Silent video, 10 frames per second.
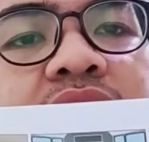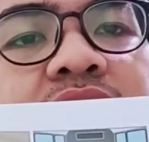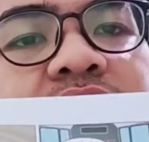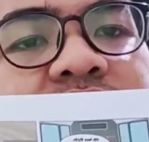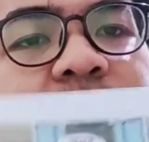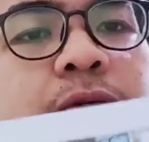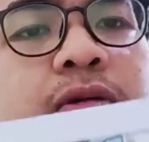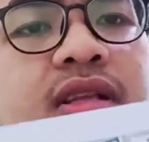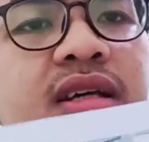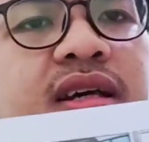to the
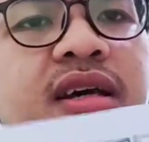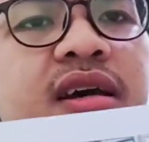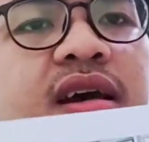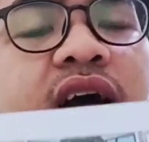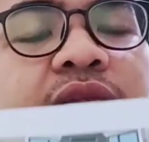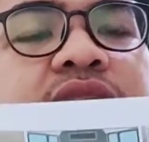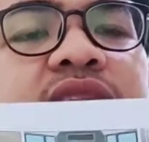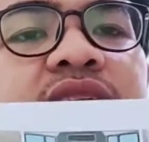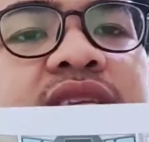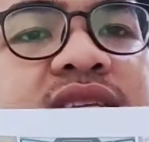school. I mean,
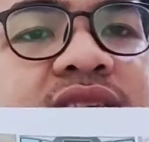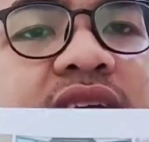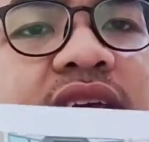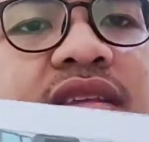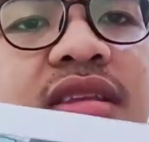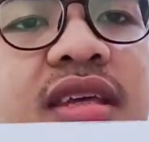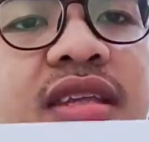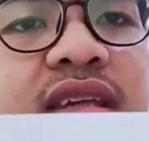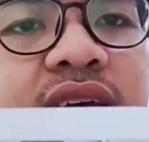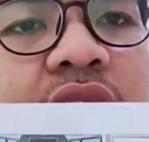
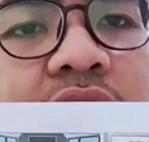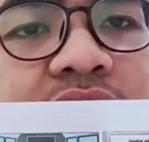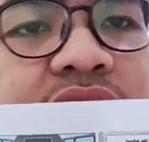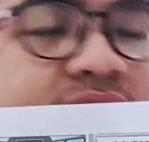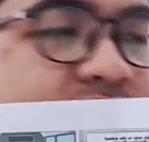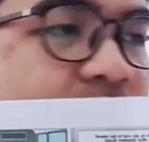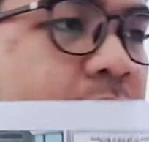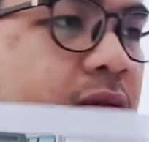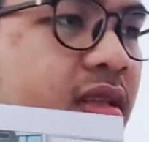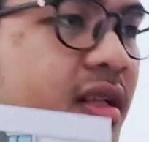in their
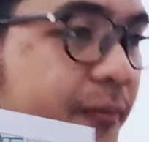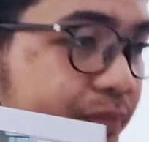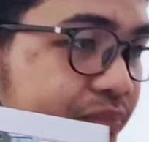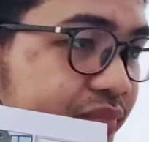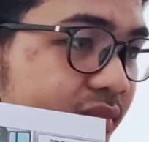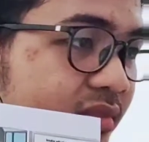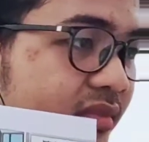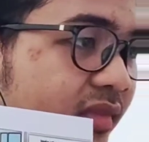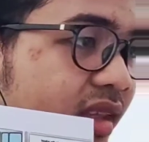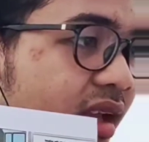school.
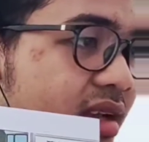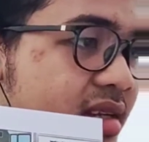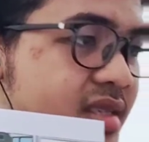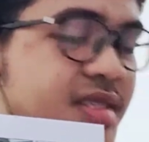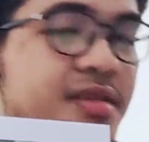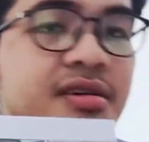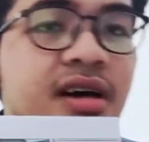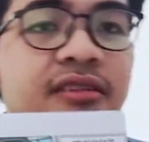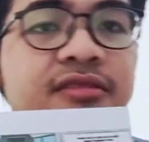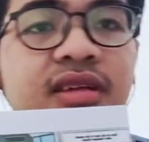So
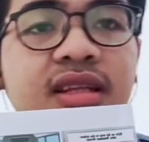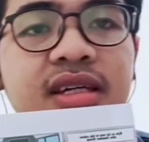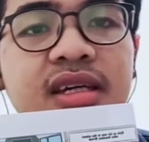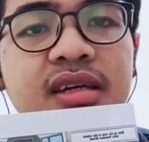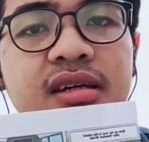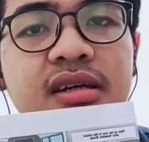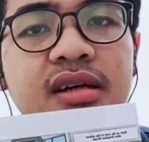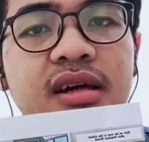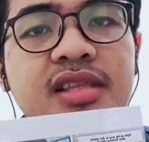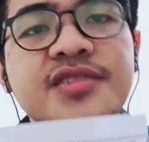I feel like
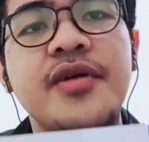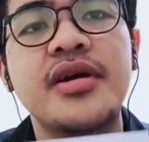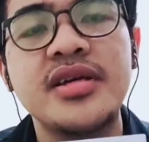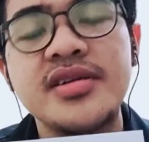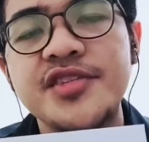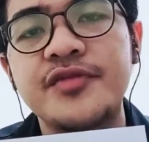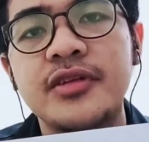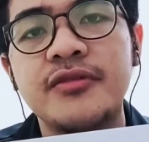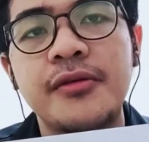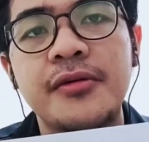it's very
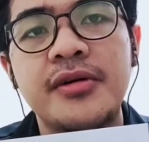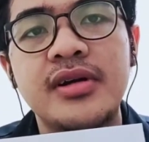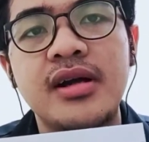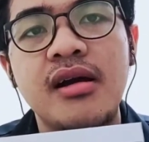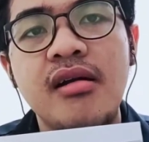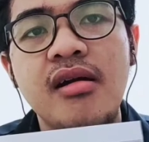useful for